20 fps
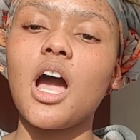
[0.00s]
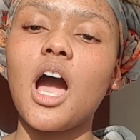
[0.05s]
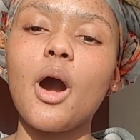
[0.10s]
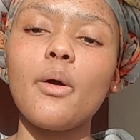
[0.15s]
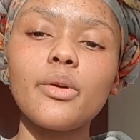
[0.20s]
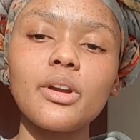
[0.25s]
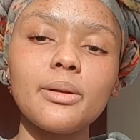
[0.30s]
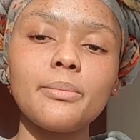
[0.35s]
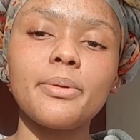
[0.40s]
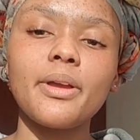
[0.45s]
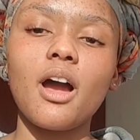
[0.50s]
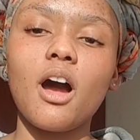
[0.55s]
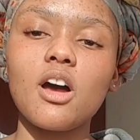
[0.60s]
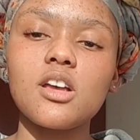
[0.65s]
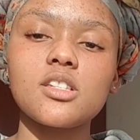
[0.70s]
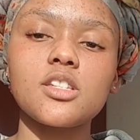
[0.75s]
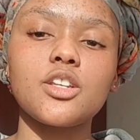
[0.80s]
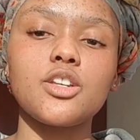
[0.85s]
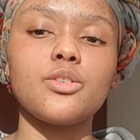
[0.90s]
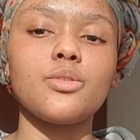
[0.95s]
I wouldn't be
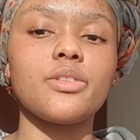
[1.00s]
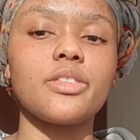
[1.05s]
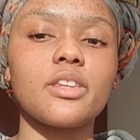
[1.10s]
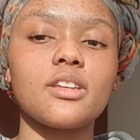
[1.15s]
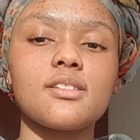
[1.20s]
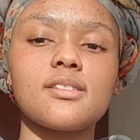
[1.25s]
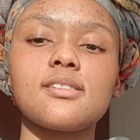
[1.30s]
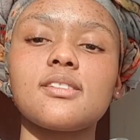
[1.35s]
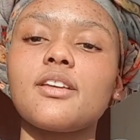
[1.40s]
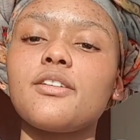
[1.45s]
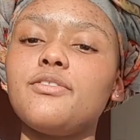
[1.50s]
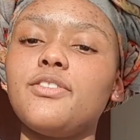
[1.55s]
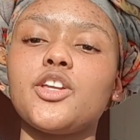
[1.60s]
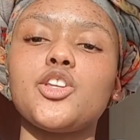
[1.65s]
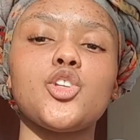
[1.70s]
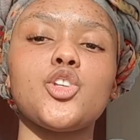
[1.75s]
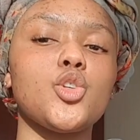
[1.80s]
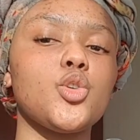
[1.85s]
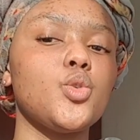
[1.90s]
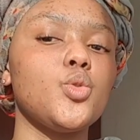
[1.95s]
asking you this if I
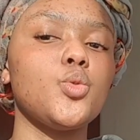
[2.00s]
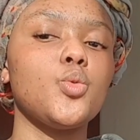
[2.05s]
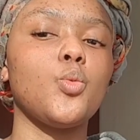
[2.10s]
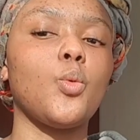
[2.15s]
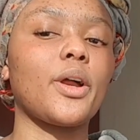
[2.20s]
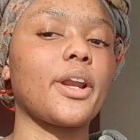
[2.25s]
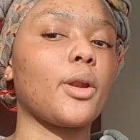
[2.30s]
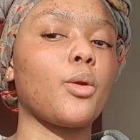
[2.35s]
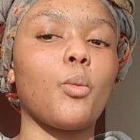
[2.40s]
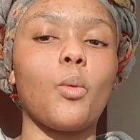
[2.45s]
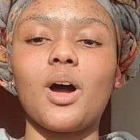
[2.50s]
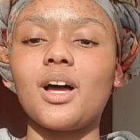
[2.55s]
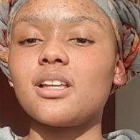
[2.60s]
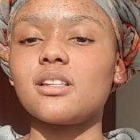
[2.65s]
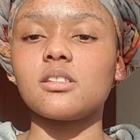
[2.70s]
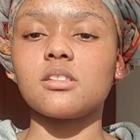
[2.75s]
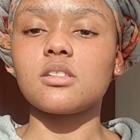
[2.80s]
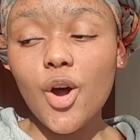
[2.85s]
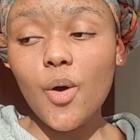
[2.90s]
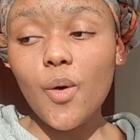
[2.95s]
knew what it
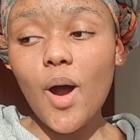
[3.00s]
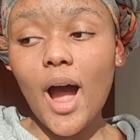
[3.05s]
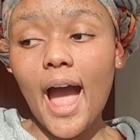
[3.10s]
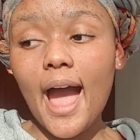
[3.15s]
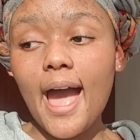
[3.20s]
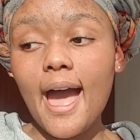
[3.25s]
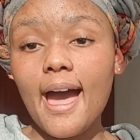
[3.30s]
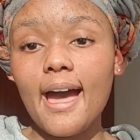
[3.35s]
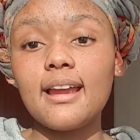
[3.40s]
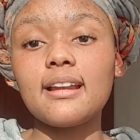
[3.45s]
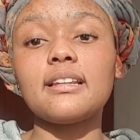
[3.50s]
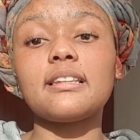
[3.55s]
was. So I had